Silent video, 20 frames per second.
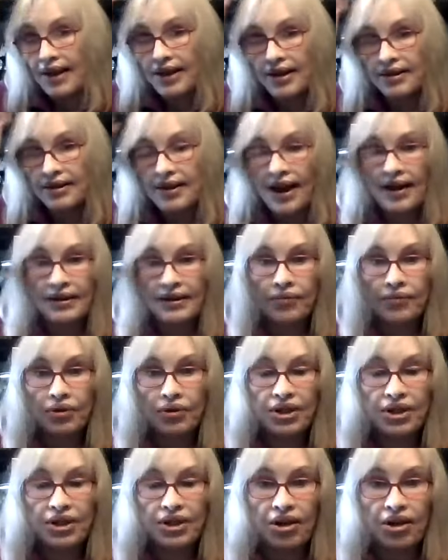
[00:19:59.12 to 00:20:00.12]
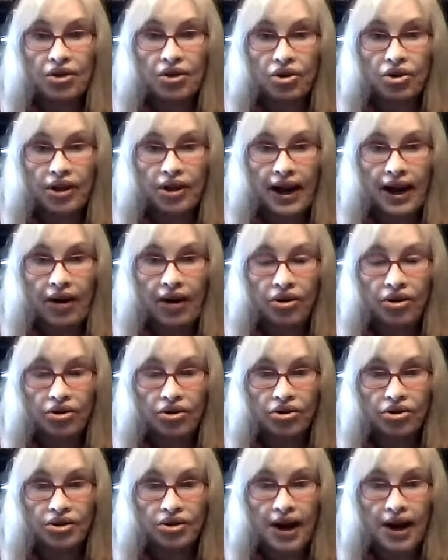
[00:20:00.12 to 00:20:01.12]
has a particular
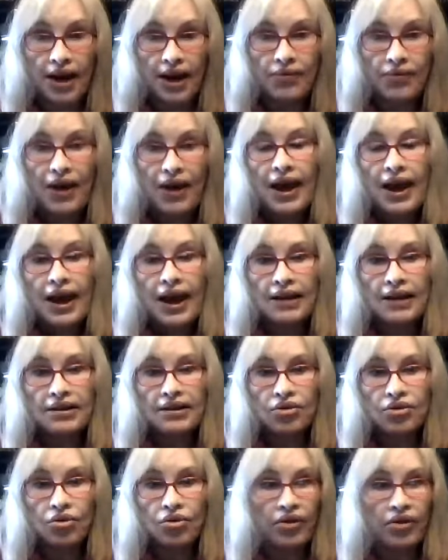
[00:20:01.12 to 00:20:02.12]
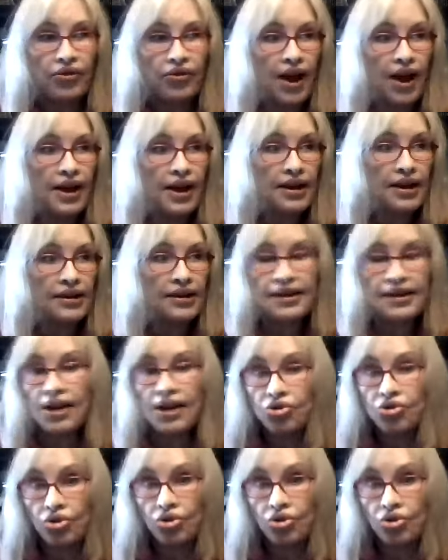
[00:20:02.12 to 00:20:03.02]
character type, it's sort of like a central